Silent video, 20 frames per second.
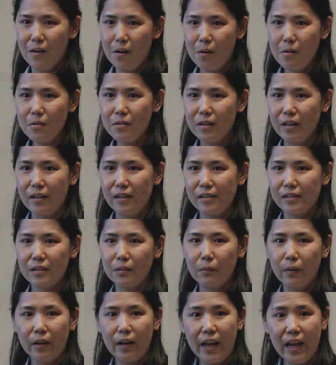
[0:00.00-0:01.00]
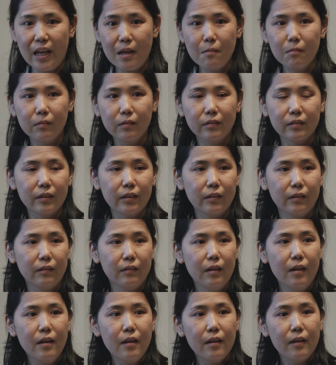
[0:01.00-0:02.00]
odors we are able
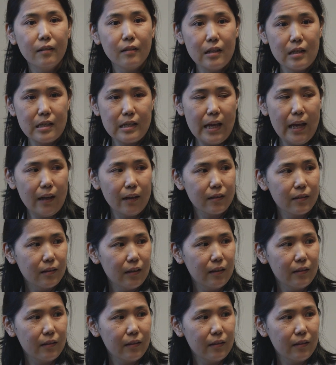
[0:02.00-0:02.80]
to detect